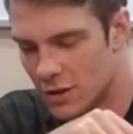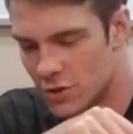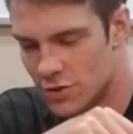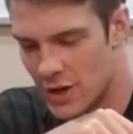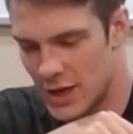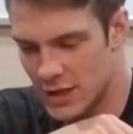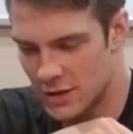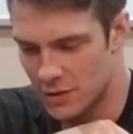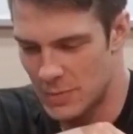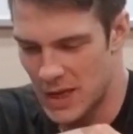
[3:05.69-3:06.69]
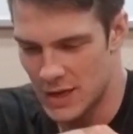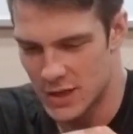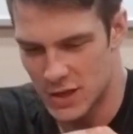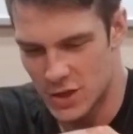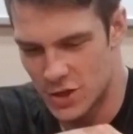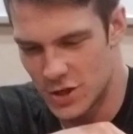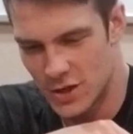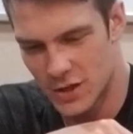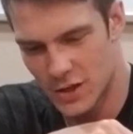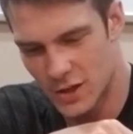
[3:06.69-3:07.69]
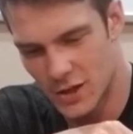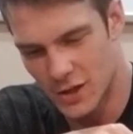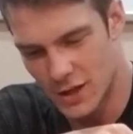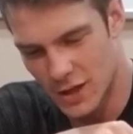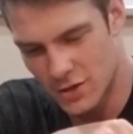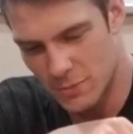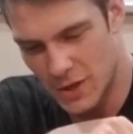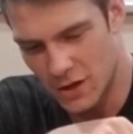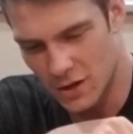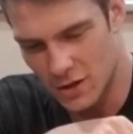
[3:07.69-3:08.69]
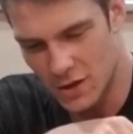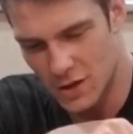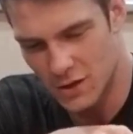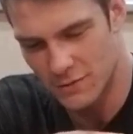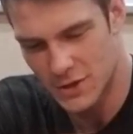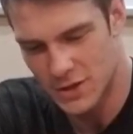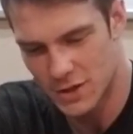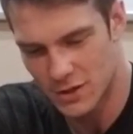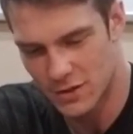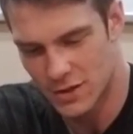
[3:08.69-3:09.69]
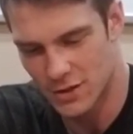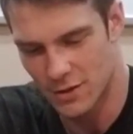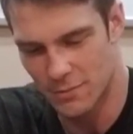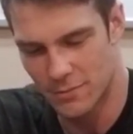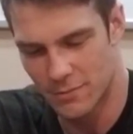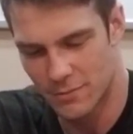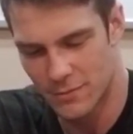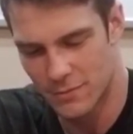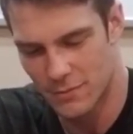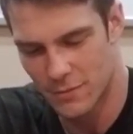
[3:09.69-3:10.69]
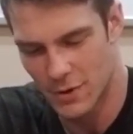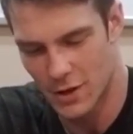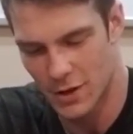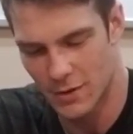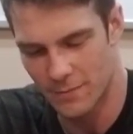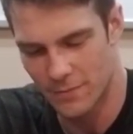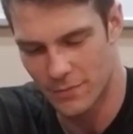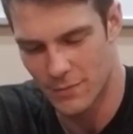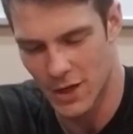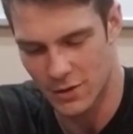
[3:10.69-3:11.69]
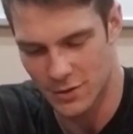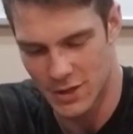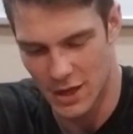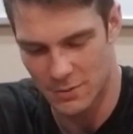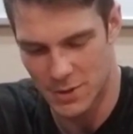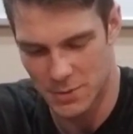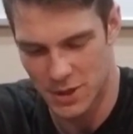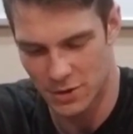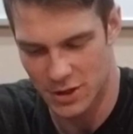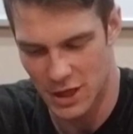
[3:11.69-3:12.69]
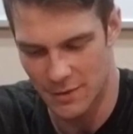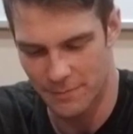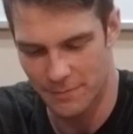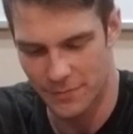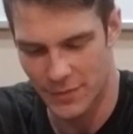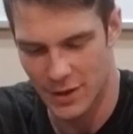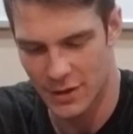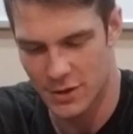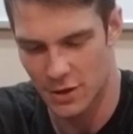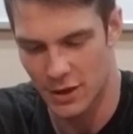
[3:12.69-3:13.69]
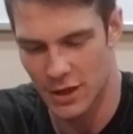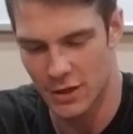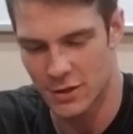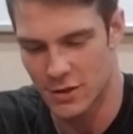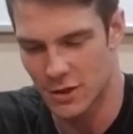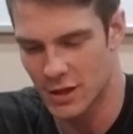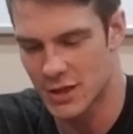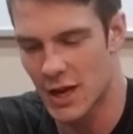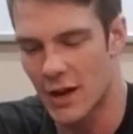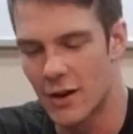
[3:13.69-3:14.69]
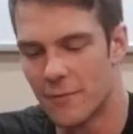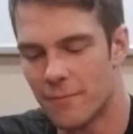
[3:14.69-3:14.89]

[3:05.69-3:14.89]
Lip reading: Triangular bandage, extra pair of gloves, some medical tape, some silk tape, tourniquet, and a tourniquet tire.